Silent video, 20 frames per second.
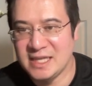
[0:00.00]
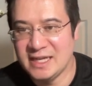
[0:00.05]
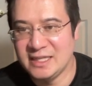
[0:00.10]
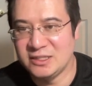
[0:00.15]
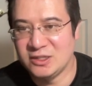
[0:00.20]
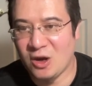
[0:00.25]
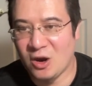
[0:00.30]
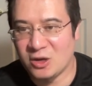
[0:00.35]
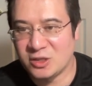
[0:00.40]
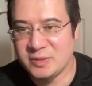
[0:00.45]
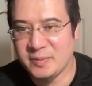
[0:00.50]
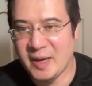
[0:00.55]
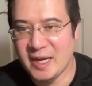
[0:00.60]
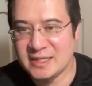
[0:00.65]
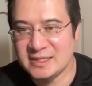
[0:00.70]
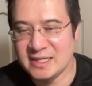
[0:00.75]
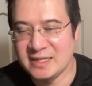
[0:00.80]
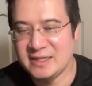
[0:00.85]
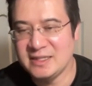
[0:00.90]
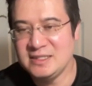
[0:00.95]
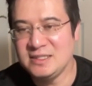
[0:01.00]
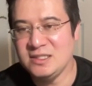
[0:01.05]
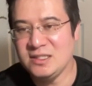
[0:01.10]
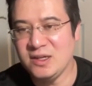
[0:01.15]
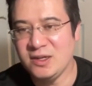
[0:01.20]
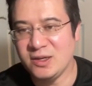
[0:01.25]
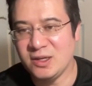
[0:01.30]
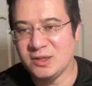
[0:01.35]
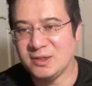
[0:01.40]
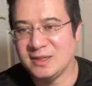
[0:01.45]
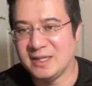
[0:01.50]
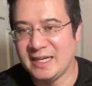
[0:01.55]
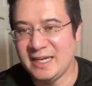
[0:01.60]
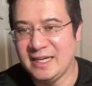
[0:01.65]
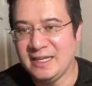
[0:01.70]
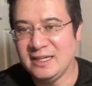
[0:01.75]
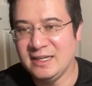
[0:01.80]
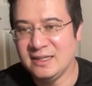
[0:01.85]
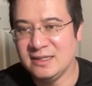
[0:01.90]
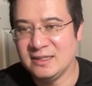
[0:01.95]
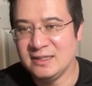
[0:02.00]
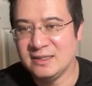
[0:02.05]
into Arctibax, and this is a good lead